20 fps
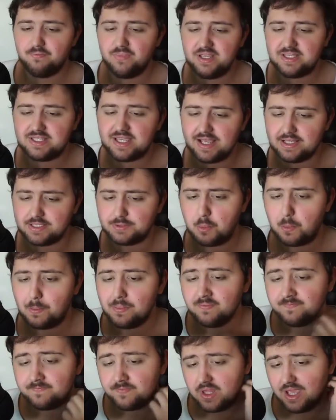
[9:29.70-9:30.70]
he says,
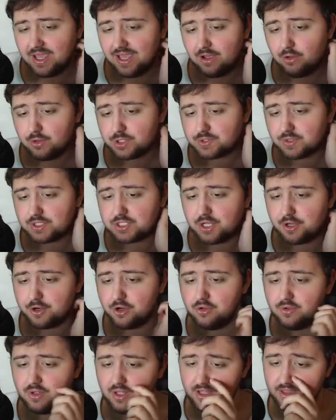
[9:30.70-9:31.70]
also a
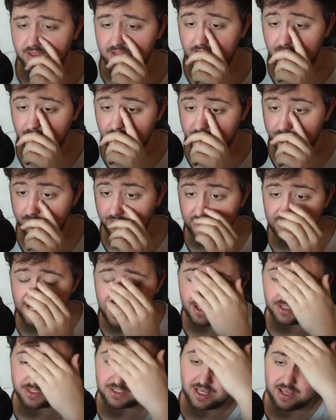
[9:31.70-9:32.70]
turtle thing with 3
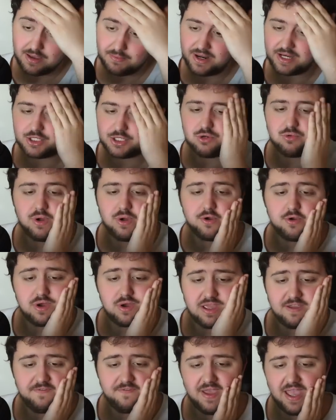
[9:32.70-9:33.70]
tails, but I do wonder
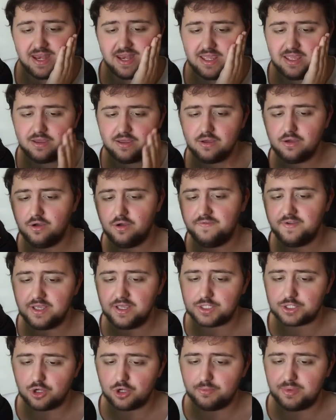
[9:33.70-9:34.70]
if any of
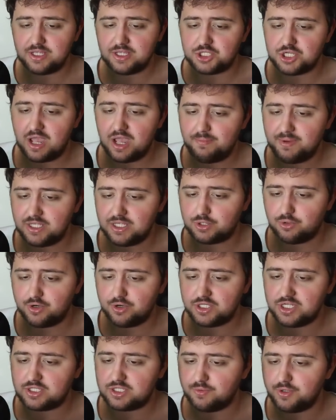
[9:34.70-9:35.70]
Isobe's Japanese
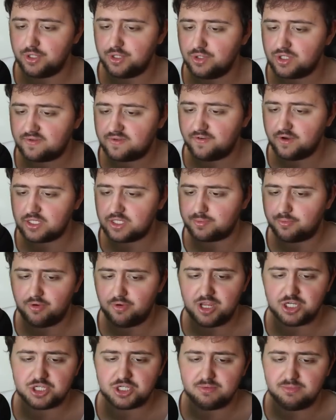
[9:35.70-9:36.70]
origins were used for
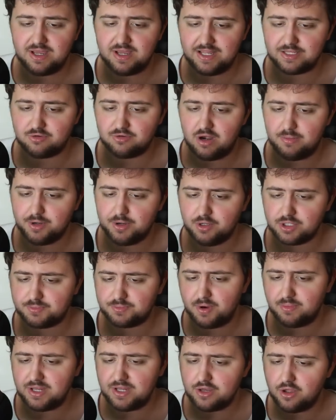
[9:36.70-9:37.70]
inspiration behind Terrapagos.
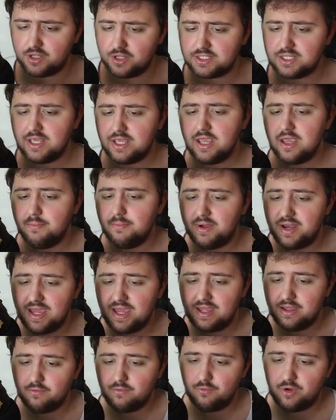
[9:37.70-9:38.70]
Probably not, but
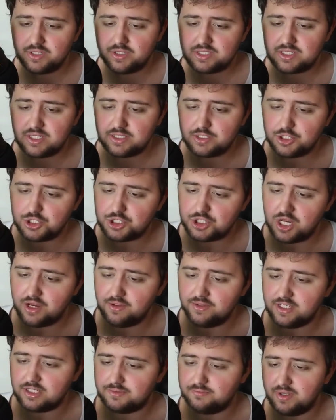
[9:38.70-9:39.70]
I wanted to share
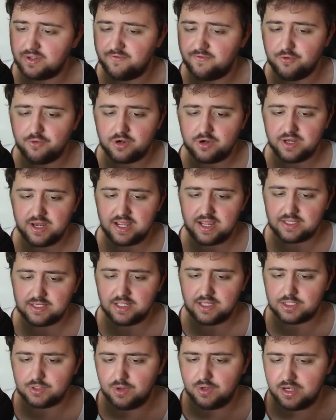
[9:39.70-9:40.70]
this before connecting
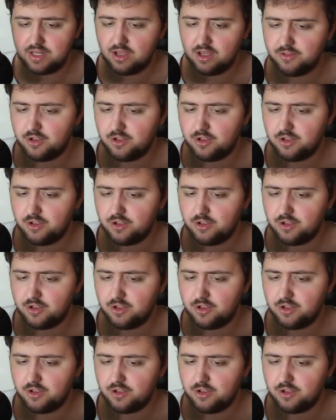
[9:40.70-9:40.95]
it to any other